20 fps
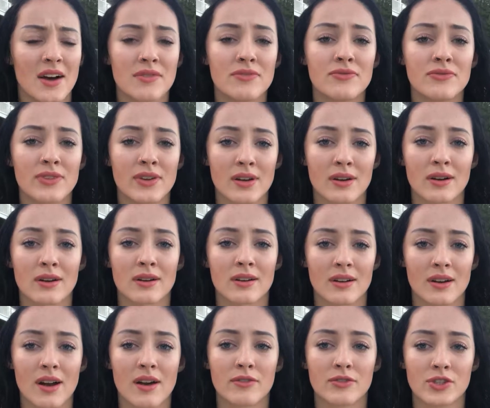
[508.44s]
a fear
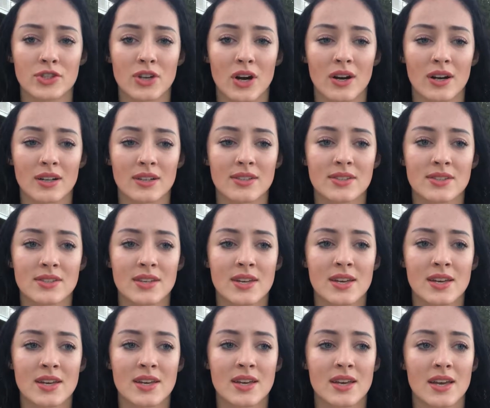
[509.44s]
of sharks
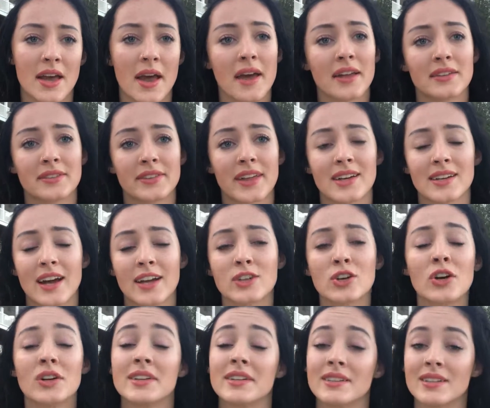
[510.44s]
and that I
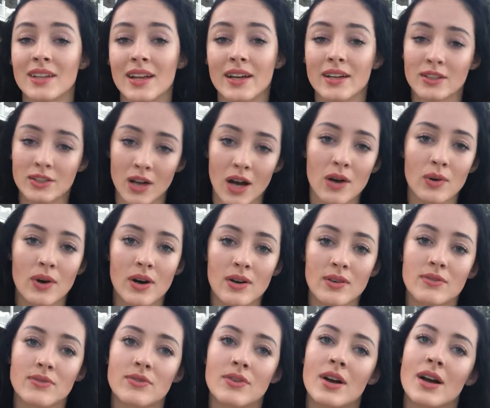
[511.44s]
couldn't let go
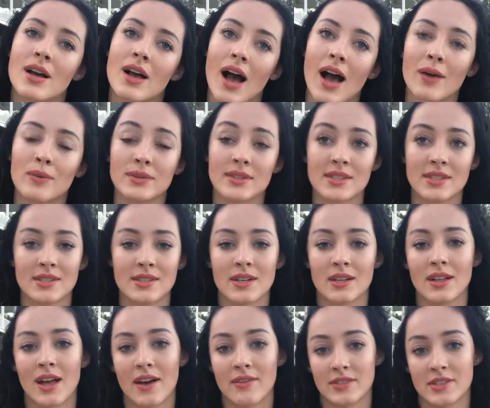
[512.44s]
of, I would
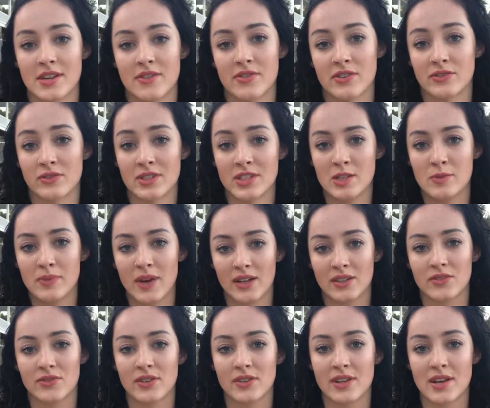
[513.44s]
still have a different
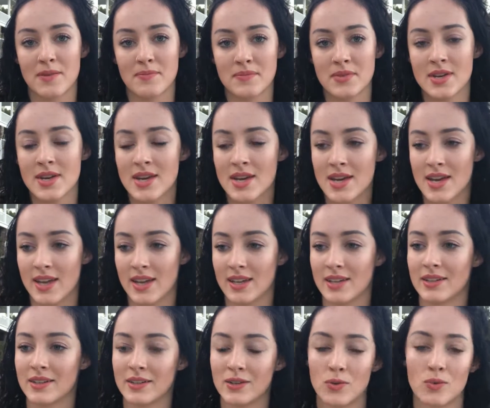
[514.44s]
respect for them.
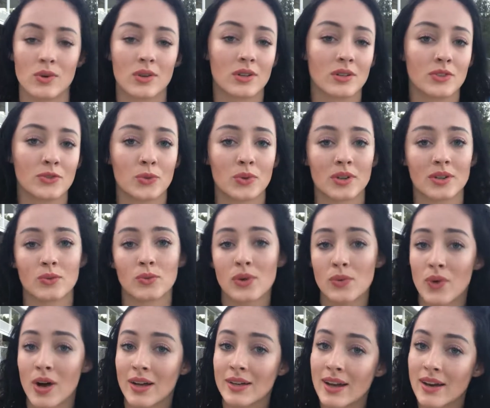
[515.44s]
And in a world where
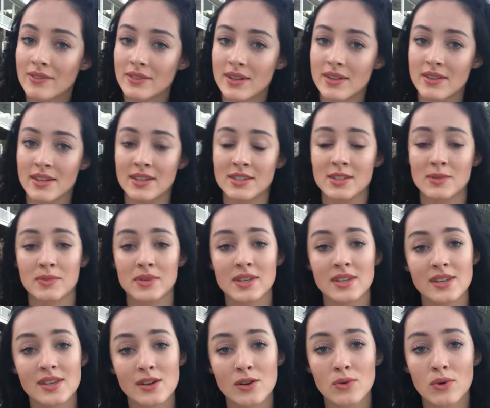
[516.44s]
we want everything to
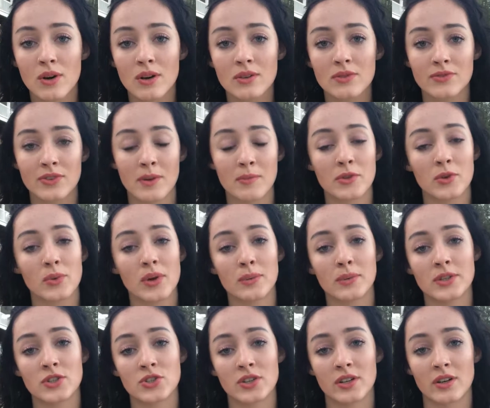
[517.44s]
be equal, from the way
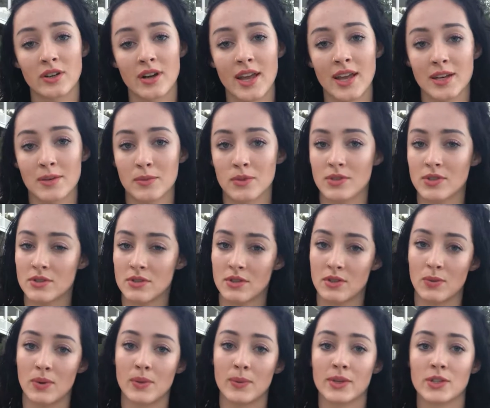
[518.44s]
we treat our animals to
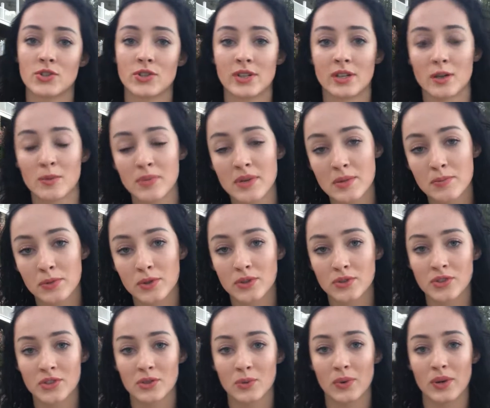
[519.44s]
the way we treat our people
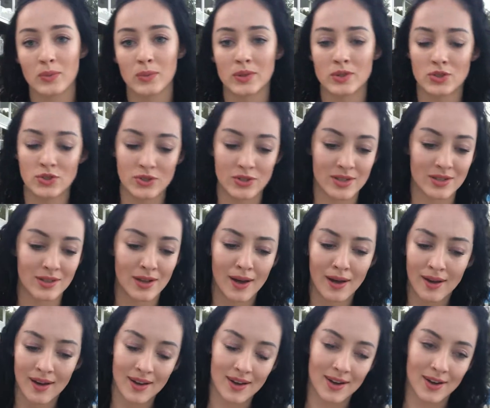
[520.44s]
to the way we treat,
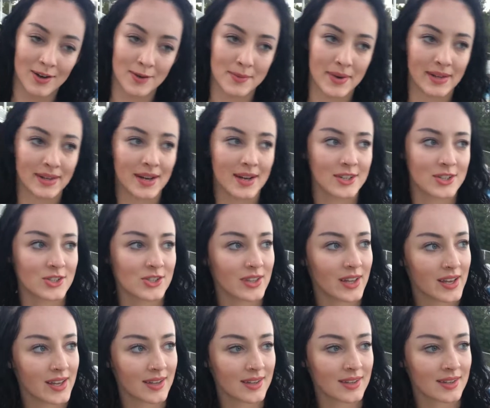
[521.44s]
oh my gosh,
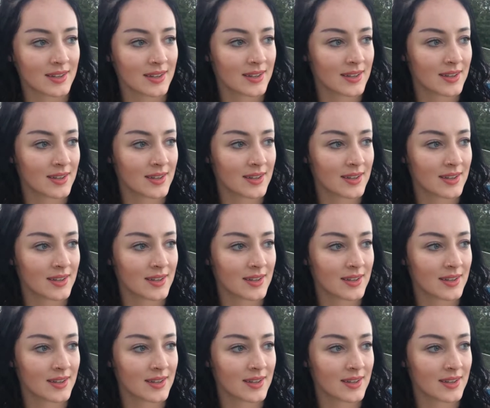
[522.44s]
like